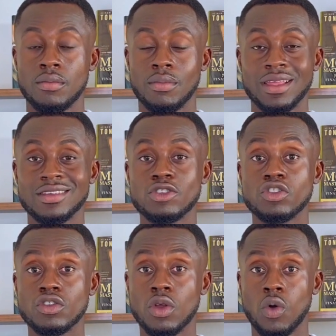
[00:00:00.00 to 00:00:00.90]
but it's
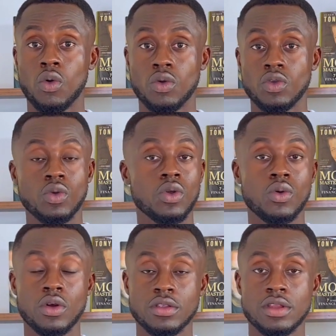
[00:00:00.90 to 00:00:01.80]
just slow. You go to
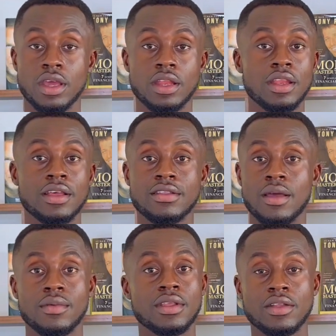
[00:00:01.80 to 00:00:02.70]
court today and the next
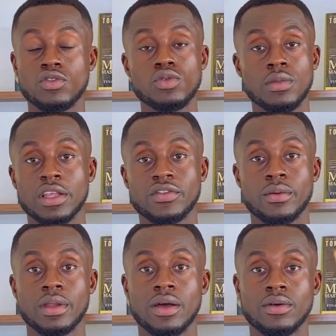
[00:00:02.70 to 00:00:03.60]
time is like 2 months
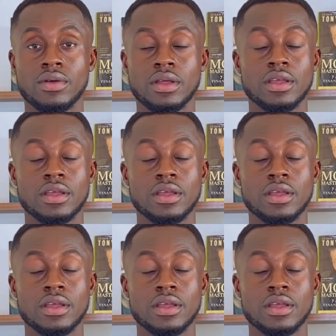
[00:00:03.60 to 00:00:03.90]
from now.